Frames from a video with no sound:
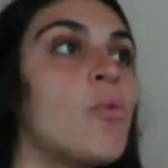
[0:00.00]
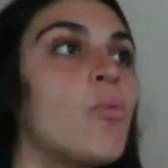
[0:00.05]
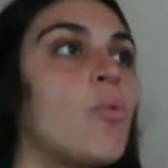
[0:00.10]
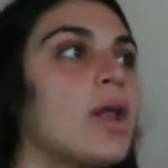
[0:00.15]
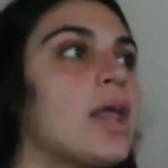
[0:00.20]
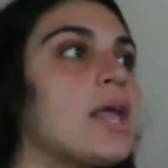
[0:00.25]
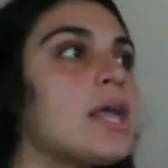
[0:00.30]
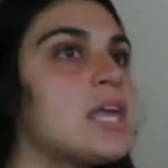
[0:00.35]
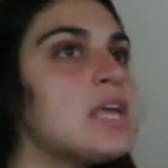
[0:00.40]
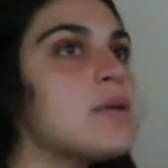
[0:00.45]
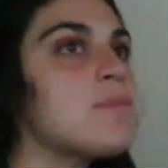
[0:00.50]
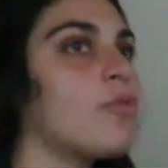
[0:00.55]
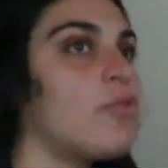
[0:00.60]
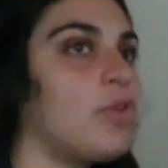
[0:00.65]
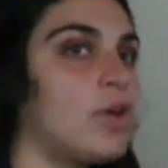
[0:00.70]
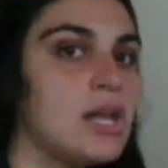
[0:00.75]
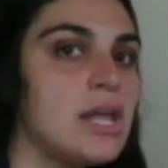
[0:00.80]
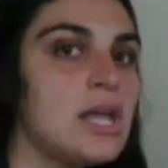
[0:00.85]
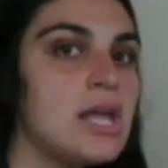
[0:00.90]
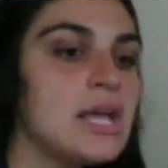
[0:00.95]
What I keep
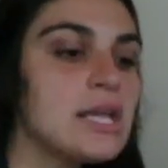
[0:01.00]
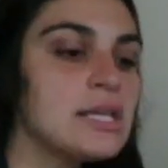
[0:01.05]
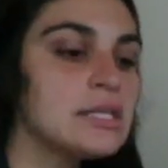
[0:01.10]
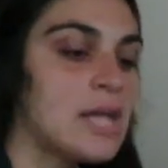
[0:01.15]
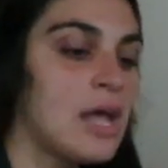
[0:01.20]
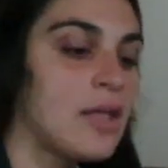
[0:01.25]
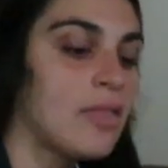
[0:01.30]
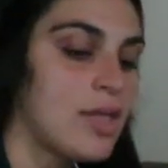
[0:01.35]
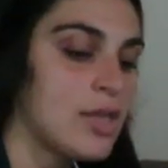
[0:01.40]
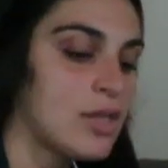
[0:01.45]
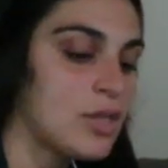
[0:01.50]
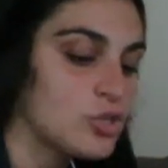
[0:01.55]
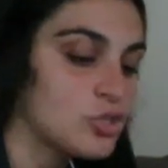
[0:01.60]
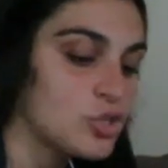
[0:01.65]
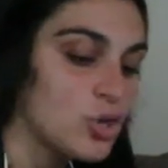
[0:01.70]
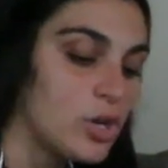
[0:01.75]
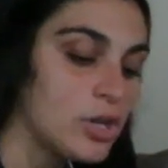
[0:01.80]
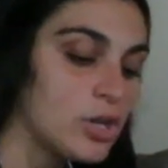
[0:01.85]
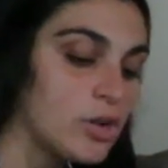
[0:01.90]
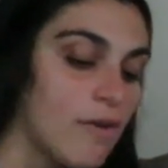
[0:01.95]
reading is that, like,
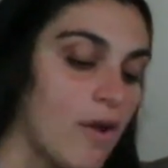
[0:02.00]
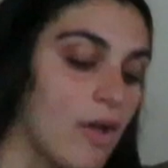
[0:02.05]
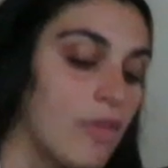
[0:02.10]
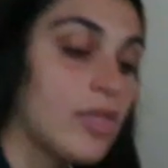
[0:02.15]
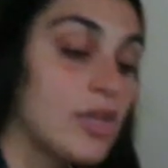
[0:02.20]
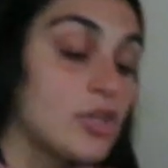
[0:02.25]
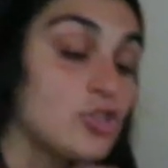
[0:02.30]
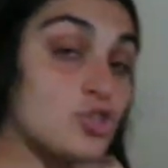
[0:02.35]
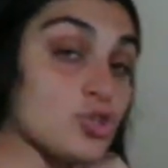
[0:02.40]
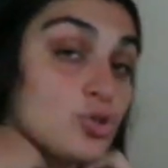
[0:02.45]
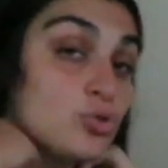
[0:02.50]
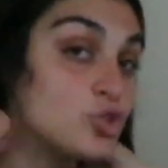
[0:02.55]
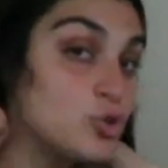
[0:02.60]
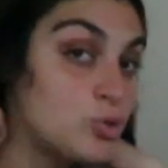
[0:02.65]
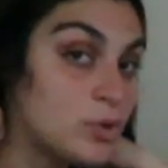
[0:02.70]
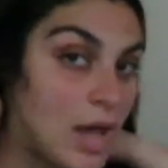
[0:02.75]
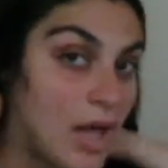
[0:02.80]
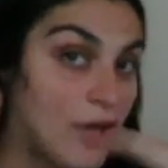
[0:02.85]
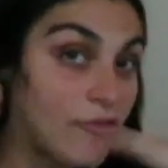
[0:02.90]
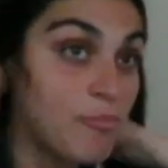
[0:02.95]
starting around, like, 2
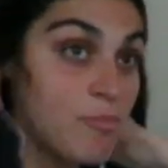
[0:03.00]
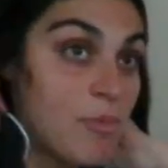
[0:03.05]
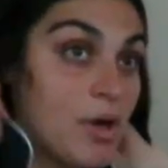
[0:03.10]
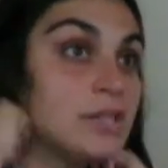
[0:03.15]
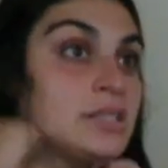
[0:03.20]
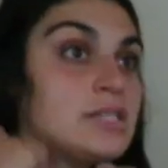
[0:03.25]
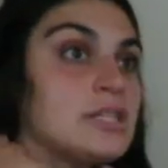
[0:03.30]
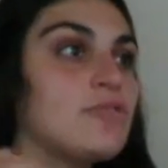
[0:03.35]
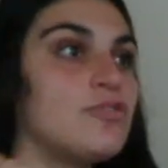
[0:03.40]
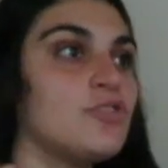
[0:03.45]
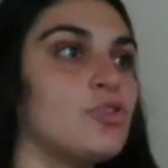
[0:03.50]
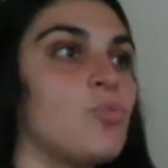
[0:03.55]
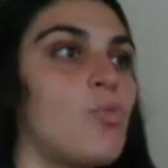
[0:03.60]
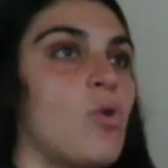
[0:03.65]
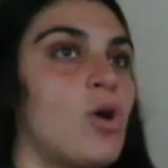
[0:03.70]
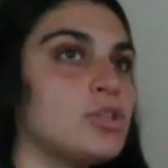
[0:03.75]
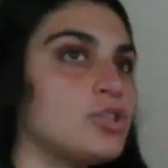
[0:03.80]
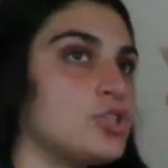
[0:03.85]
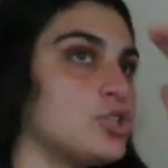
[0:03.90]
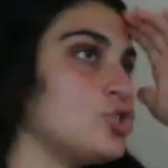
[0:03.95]
to 2.5 months, if you
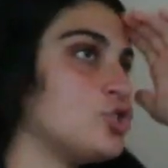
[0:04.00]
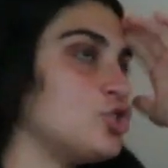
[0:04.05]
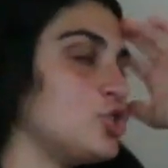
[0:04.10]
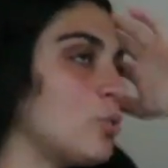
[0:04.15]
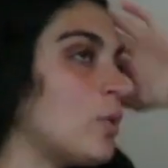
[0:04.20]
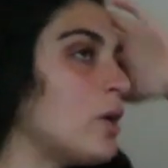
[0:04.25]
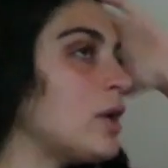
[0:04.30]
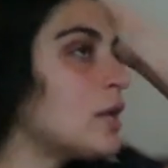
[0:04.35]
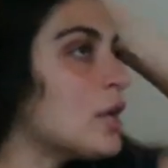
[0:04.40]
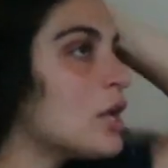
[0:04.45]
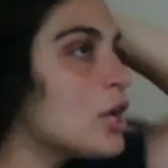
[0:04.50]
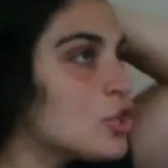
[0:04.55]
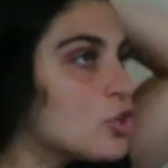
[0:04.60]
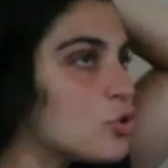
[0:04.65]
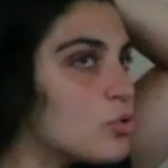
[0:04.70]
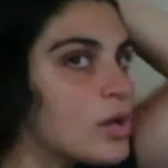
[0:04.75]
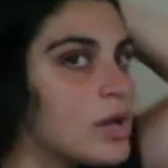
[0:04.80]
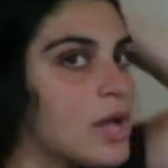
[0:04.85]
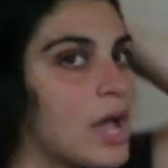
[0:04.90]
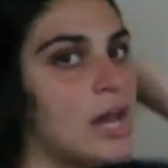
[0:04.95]
want to do it,
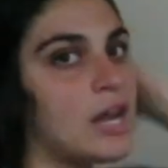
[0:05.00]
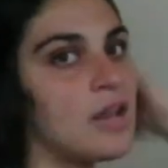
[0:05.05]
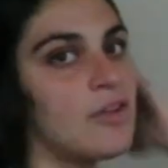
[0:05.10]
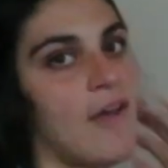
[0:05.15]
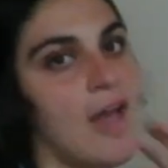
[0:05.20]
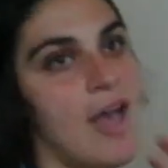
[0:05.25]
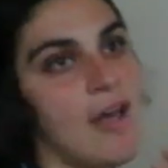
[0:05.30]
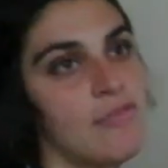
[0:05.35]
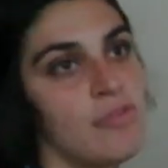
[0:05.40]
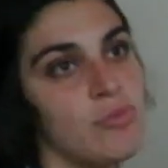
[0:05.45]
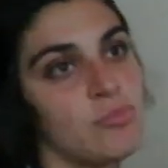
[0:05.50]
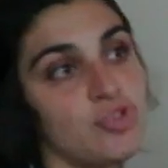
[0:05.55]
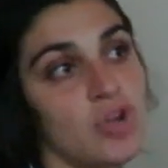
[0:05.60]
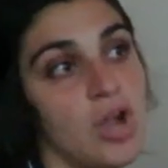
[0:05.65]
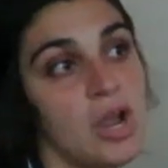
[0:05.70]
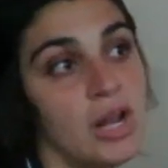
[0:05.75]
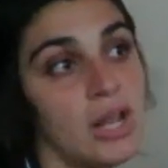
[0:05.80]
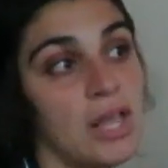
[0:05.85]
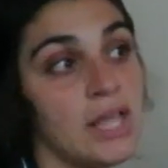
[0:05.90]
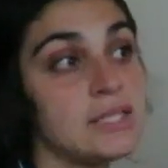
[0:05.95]
you can kind of have them
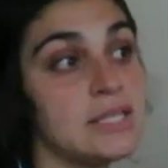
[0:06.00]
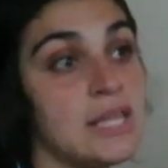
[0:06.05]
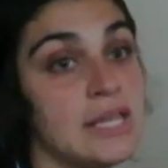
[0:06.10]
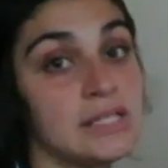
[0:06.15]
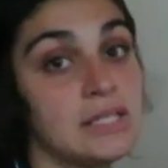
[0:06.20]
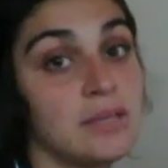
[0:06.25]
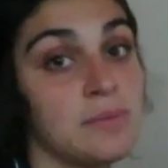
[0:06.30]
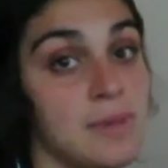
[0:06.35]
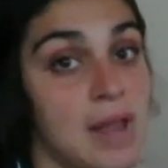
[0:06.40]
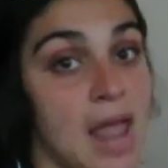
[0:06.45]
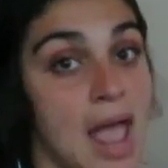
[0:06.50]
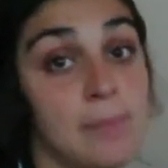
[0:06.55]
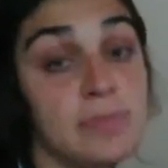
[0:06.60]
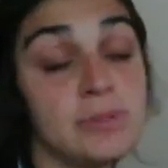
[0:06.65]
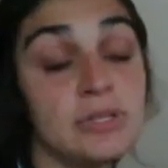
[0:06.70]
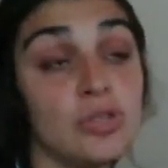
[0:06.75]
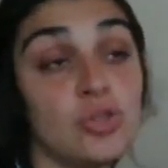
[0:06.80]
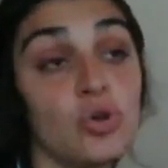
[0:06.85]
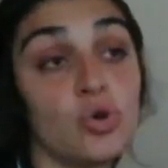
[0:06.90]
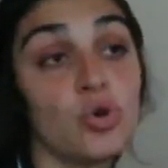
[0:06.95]
try to, like, take some
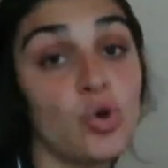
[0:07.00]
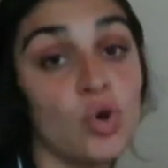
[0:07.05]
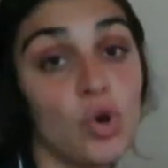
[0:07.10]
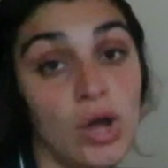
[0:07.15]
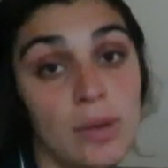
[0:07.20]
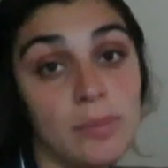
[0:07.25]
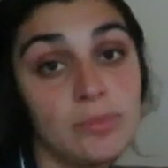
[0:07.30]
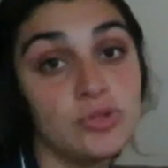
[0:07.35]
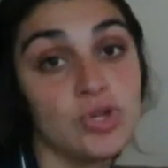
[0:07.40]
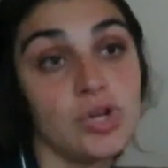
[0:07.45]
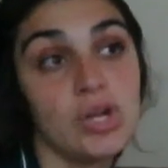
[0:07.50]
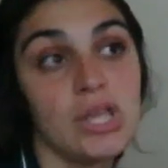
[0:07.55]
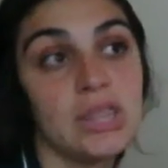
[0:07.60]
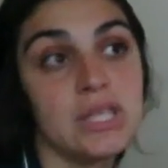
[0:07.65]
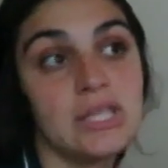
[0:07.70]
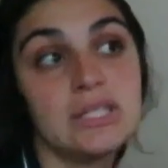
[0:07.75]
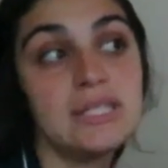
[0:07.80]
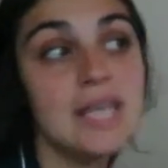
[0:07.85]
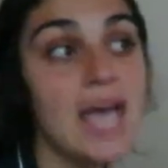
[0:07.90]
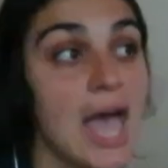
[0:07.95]
naps in their crib during
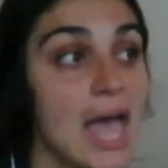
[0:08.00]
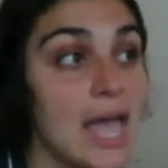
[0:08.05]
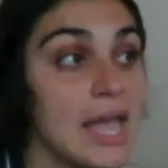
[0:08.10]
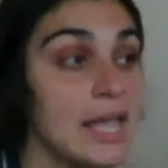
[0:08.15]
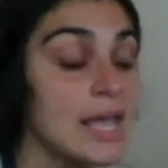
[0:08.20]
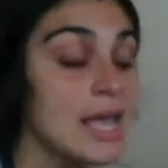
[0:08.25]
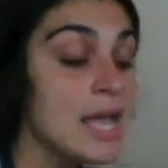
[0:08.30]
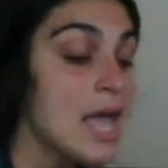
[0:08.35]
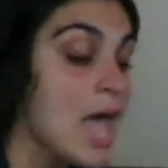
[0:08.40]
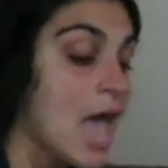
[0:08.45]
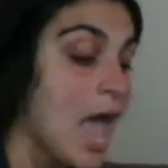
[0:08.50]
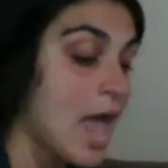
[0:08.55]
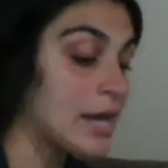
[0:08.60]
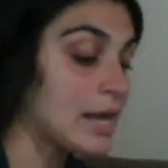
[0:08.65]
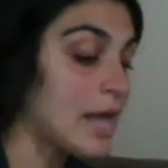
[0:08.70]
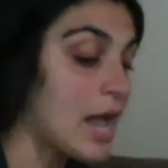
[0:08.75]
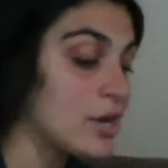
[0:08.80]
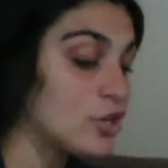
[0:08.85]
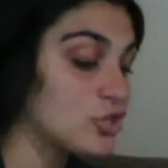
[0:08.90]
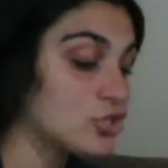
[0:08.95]
the day
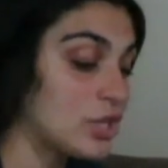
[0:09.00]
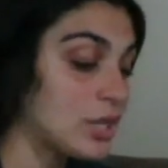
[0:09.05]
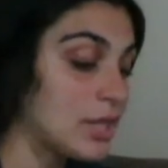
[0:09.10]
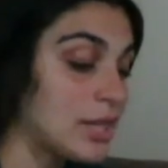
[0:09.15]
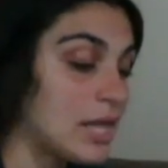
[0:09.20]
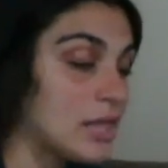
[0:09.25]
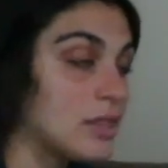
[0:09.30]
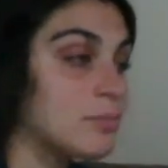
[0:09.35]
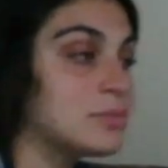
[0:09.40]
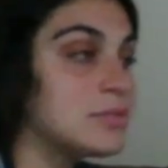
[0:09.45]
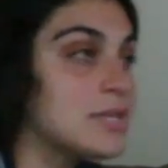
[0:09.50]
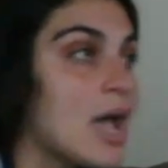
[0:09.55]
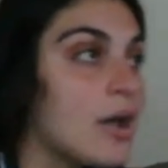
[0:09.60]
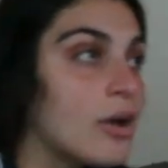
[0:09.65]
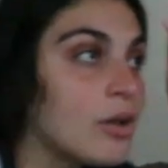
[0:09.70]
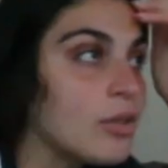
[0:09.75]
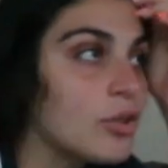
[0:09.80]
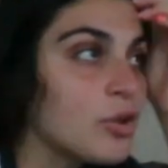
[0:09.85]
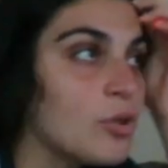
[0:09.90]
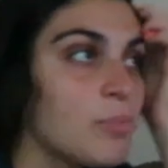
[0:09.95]
and kind of just, like, lay them
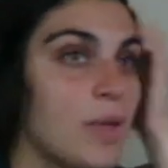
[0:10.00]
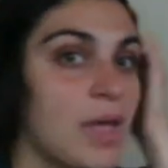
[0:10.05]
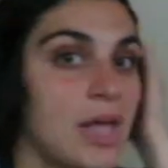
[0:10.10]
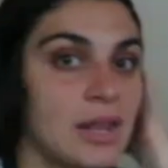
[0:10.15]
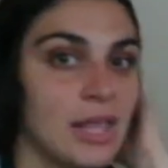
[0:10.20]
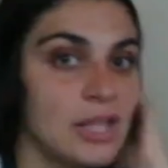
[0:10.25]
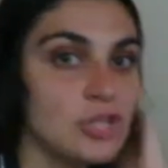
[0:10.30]
down a little bit.